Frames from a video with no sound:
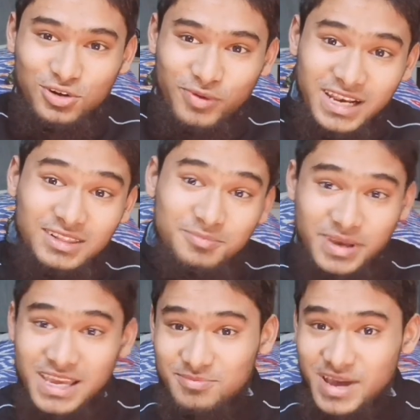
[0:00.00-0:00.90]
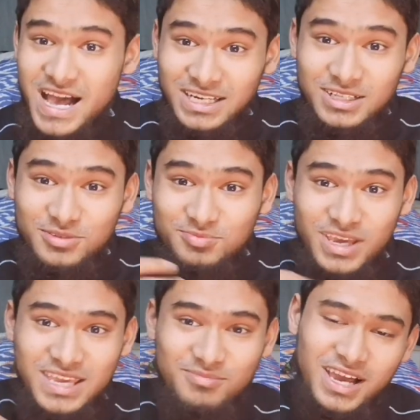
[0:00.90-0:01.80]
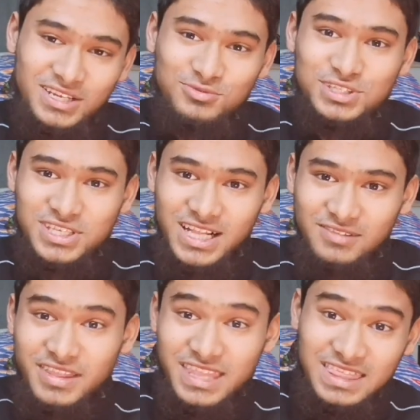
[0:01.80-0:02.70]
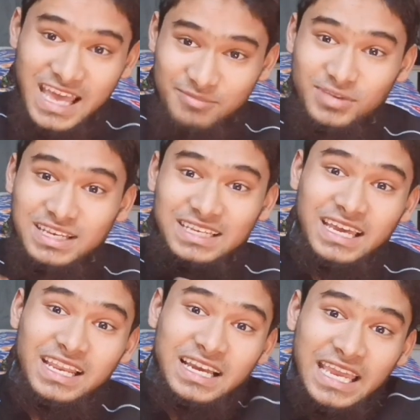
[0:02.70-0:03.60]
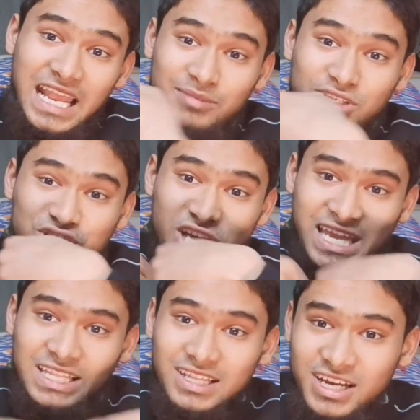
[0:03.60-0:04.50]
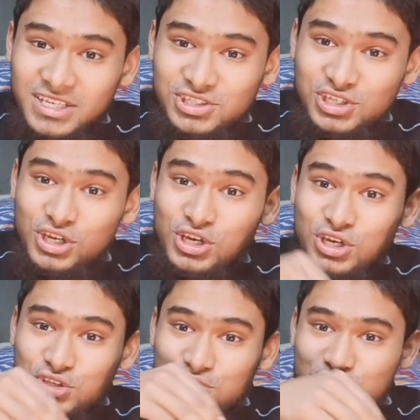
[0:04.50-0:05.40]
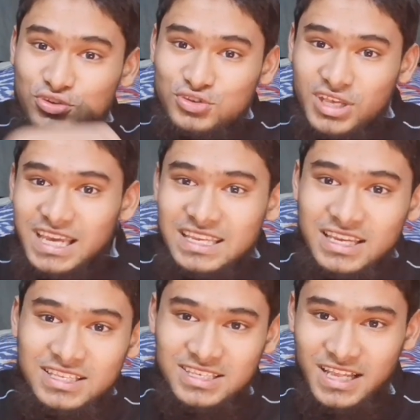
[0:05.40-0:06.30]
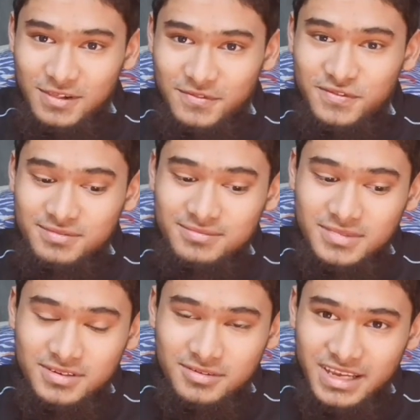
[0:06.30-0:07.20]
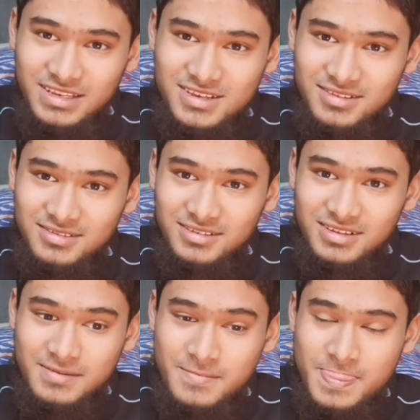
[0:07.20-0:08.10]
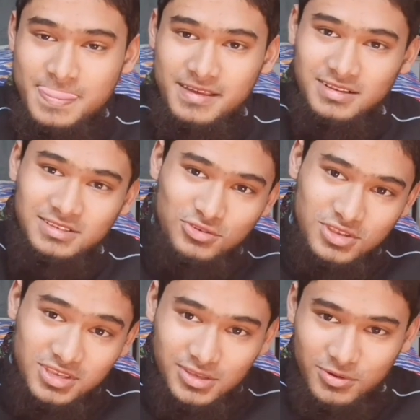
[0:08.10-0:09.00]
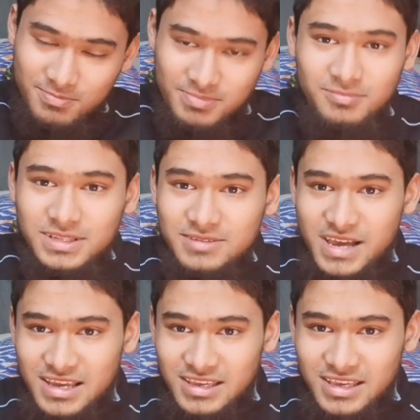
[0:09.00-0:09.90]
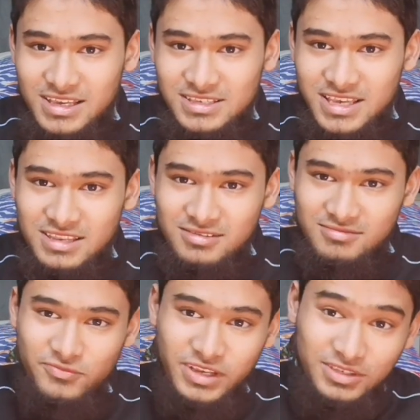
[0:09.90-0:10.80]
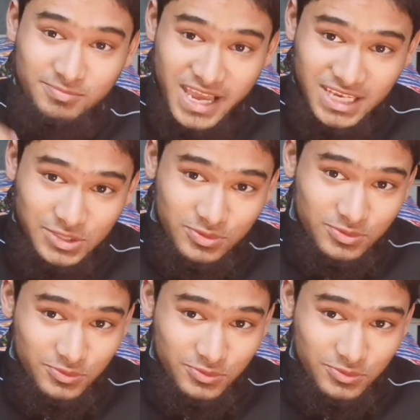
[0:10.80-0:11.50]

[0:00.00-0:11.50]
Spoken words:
so when it will pay it back, it will be paying back to itself, and then that money can again be channelized to the society itself, right? So this is what public banking is. And when banks